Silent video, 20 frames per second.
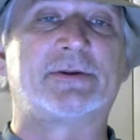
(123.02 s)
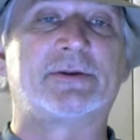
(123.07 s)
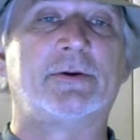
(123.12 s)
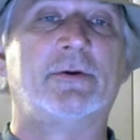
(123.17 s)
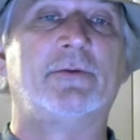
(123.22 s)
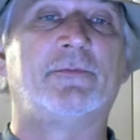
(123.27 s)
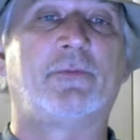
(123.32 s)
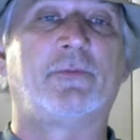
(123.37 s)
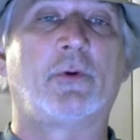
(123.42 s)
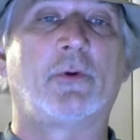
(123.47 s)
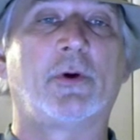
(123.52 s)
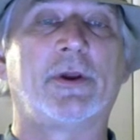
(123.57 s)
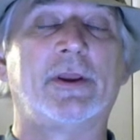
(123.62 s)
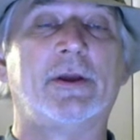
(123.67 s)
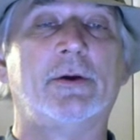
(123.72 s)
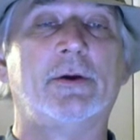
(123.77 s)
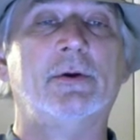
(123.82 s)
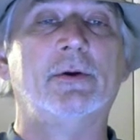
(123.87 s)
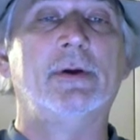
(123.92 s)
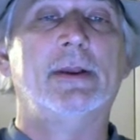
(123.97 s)
doing for
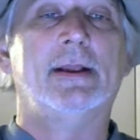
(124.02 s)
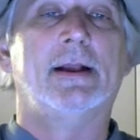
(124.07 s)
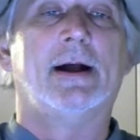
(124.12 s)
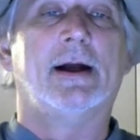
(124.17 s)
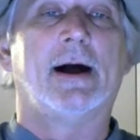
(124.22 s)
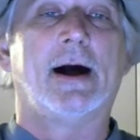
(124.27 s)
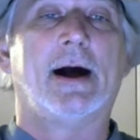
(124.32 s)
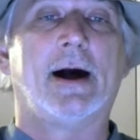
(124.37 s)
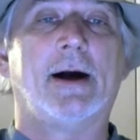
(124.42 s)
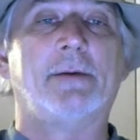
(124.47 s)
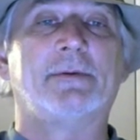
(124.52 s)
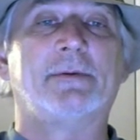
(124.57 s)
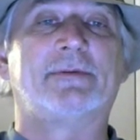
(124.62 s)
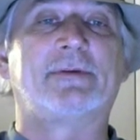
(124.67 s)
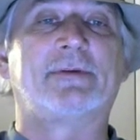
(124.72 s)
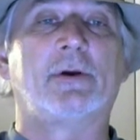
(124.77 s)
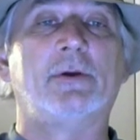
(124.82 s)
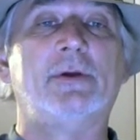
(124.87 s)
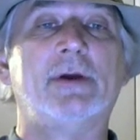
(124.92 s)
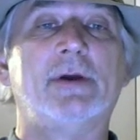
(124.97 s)
you,
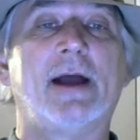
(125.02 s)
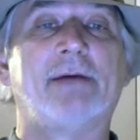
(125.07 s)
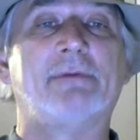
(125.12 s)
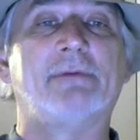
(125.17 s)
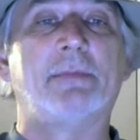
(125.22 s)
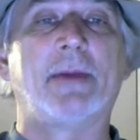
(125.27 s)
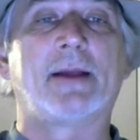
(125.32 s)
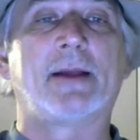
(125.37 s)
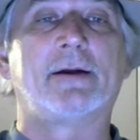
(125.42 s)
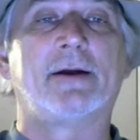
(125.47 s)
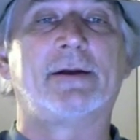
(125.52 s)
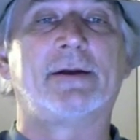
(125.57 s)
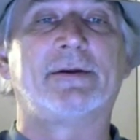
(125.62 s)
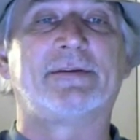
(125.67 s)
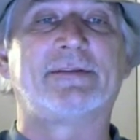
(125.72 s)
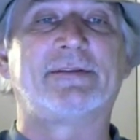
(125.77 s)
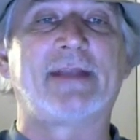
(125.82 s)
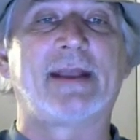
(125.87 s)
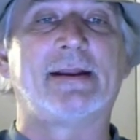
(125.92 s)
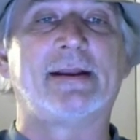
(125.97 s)
so you have a better
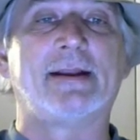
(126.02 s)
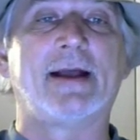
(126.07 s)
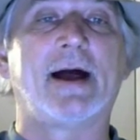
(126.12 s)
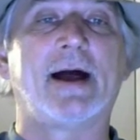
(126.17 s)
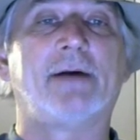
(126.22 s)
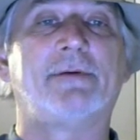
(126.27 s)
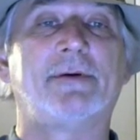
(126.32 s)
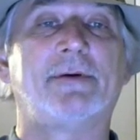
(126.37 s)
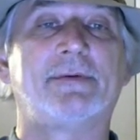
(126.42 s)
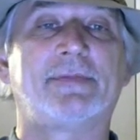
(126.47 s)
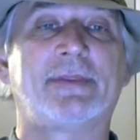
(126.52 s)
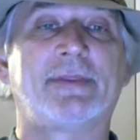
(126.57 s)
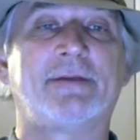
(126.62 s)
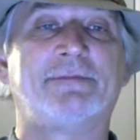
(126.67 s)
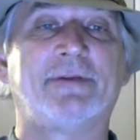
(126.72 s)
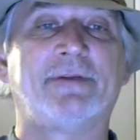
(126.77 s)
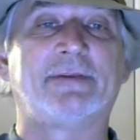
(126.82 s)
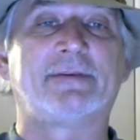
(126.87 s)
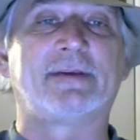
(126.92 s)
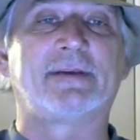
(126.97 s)
understanding of how everything
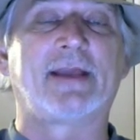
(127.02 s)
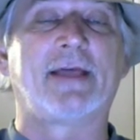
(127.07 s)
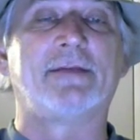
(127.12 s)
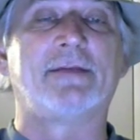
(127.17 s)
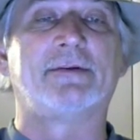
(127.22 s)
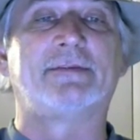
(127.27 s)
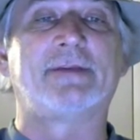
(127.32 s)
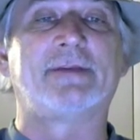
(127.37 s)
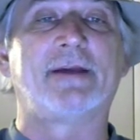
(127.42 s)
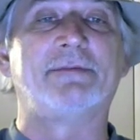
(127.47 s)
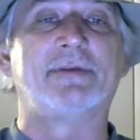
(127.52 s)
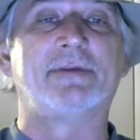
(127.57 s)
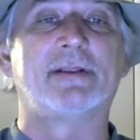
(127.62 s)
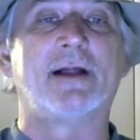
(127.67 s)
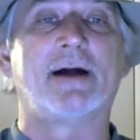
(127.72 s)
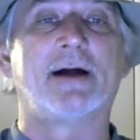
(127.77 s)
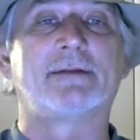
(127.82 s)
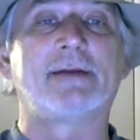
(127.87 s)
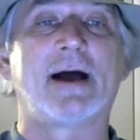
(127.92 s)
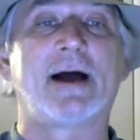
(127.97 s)
fits together and save you a
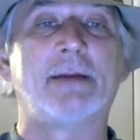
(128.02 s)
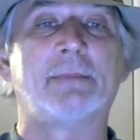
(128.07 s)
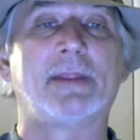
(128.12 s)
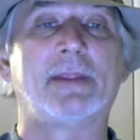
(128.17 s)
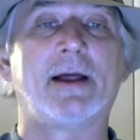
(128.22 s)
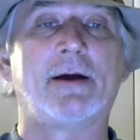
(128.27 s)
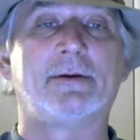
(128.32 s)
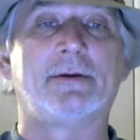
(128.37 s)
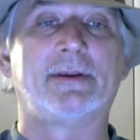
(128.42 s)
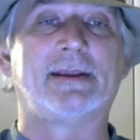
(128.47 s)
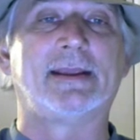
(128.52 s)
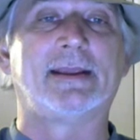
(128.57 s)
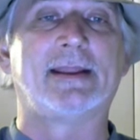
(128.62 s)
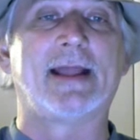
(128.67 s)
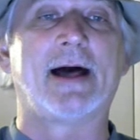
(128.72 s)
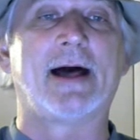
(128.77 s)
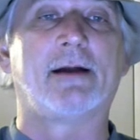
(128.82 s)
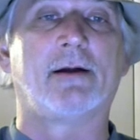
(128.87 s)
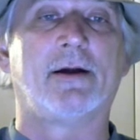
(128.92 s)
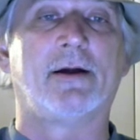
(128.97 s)
lot of time allowing you to get
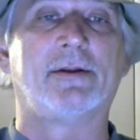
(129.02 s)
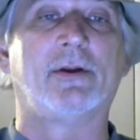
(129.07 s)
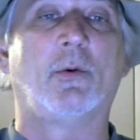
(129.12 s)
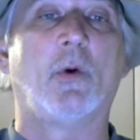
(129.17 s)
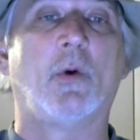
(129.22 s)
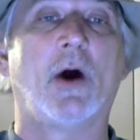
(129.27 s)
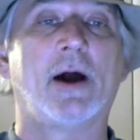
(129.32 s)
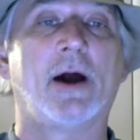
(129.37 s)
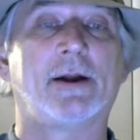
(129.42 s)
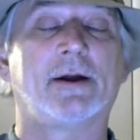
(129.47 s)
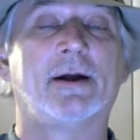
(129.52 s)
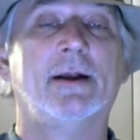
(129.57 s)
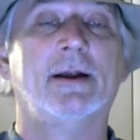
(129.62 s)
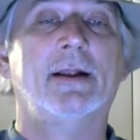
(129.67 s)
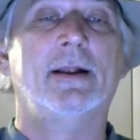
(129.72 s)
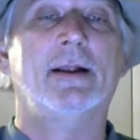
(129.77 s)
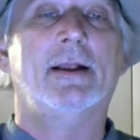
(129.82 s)
out on the water.